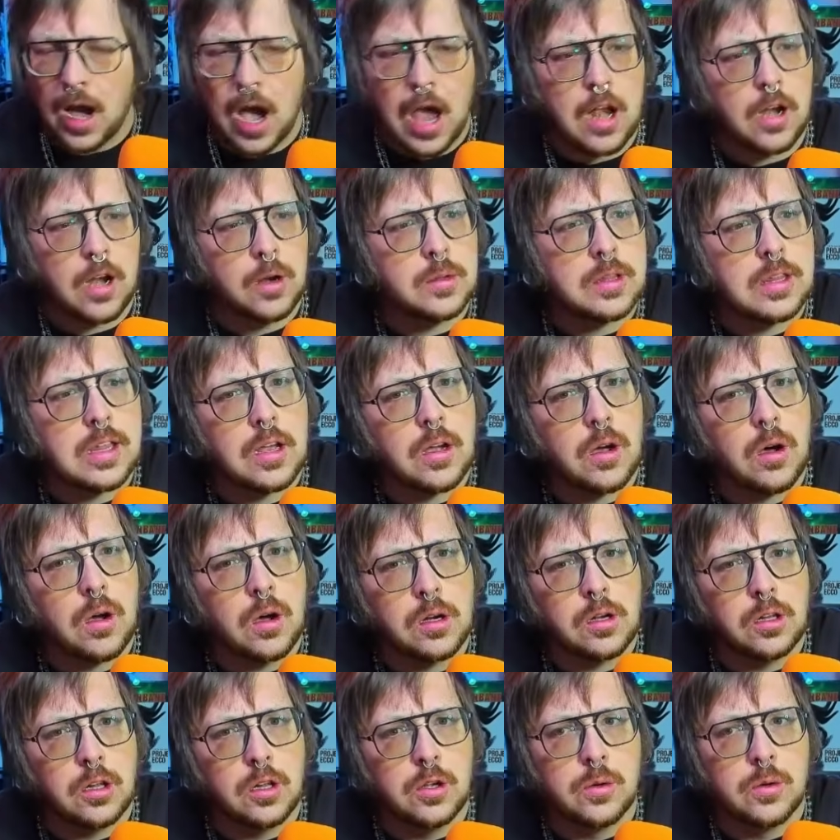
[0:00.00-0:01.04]
I don't know what they call
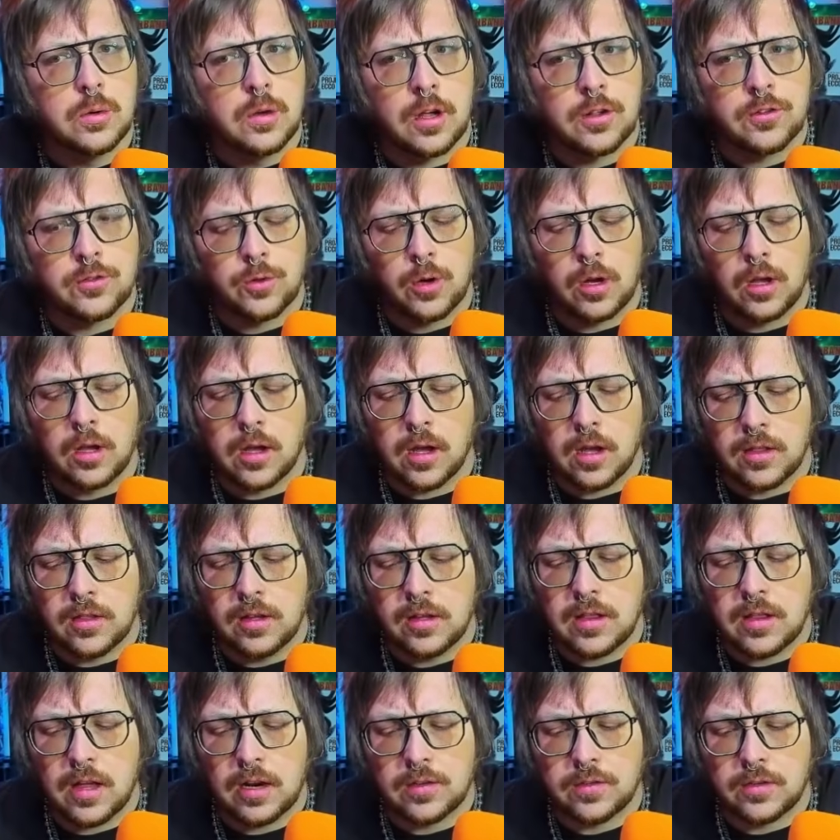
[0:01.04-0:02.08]
Clue in Australia. I
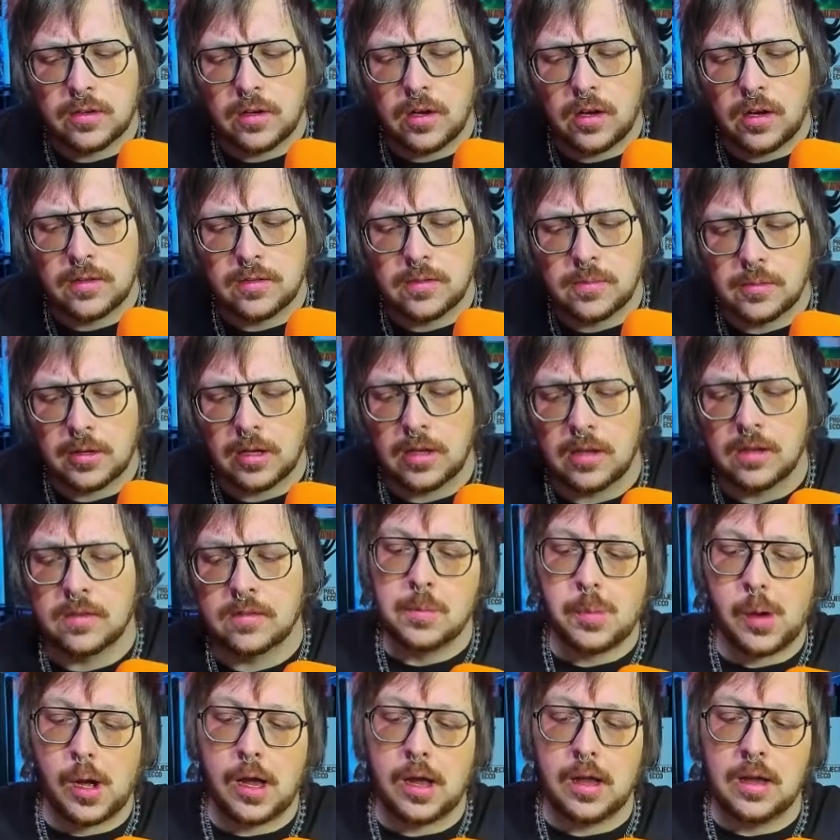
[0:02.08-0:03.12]
think they actually call it something else,
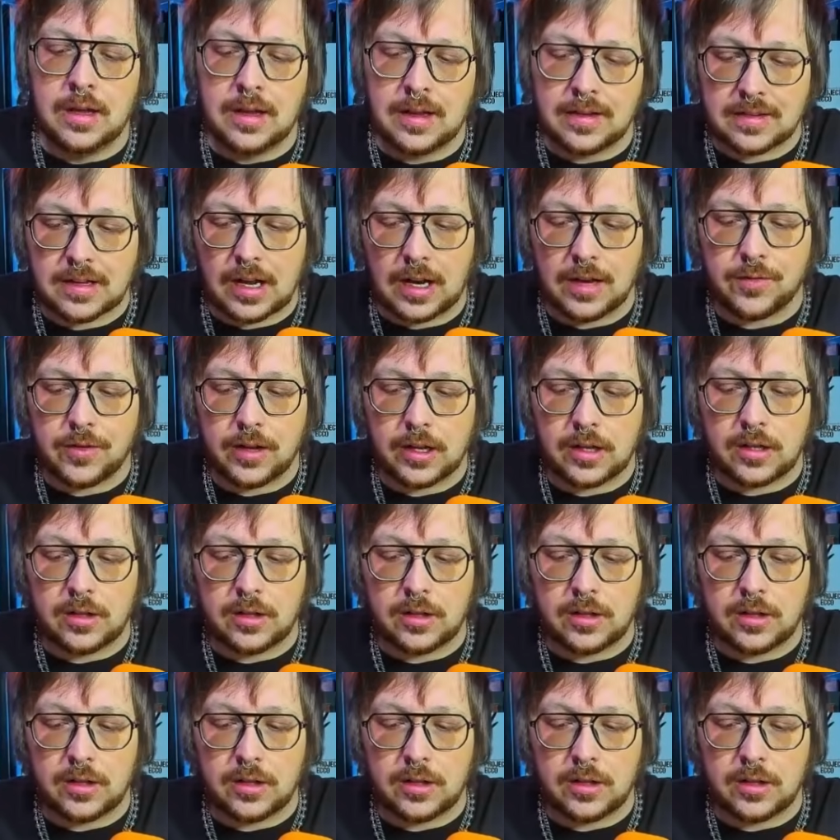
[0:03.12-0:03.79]
but it's kind of like